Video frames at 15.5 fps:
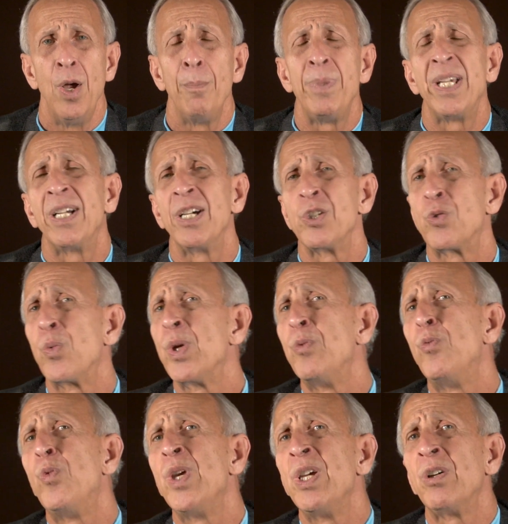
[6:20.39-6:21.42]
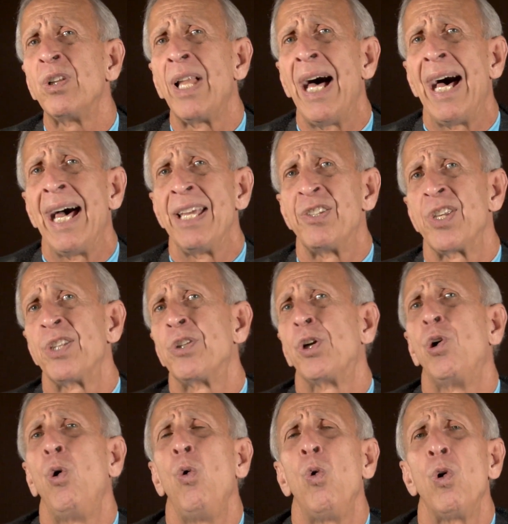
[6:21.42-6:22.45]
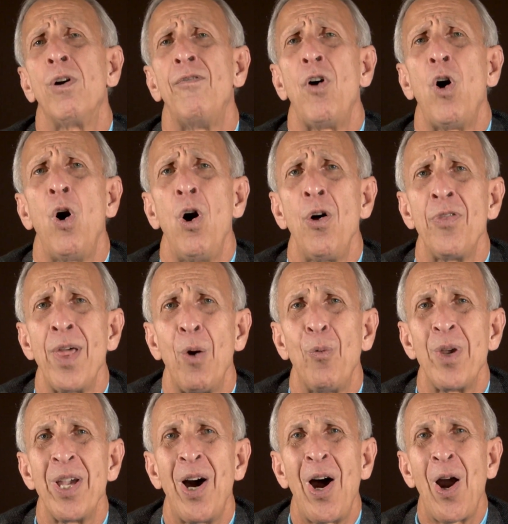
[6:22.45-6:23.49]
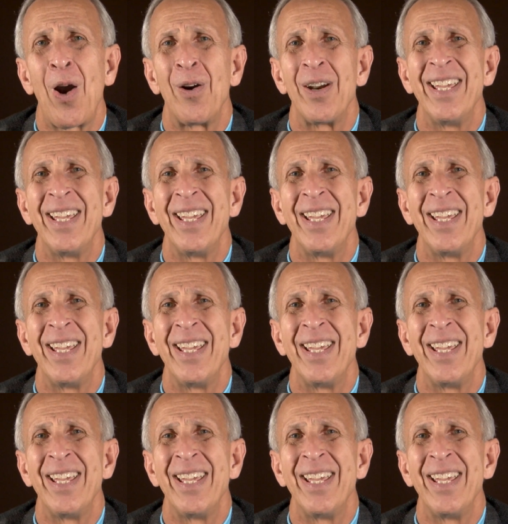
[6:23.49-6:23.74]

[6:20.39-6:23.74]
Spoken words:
Because we realize at the core of all that we are,